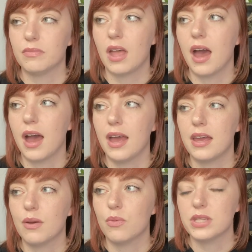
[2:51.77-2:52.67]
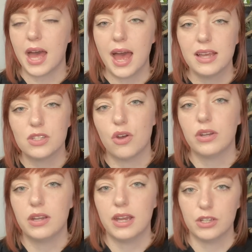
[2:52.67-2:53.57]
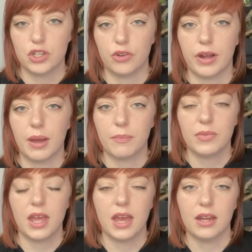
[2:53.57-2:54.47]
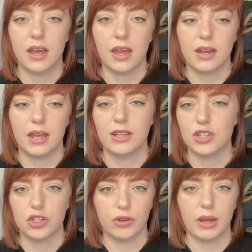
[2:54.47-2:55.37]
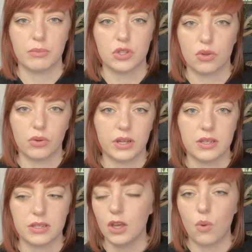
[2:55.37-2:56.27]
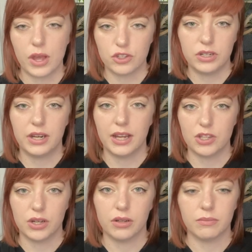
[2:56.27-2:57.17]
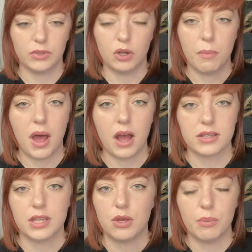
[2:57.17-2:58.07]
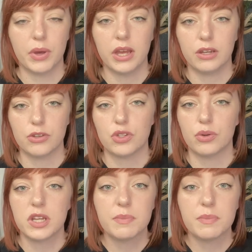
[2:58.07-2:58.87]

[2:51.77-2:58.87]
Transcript: I was asked on Instagram in an Instagram stories question and answer little box that you can put in your stories.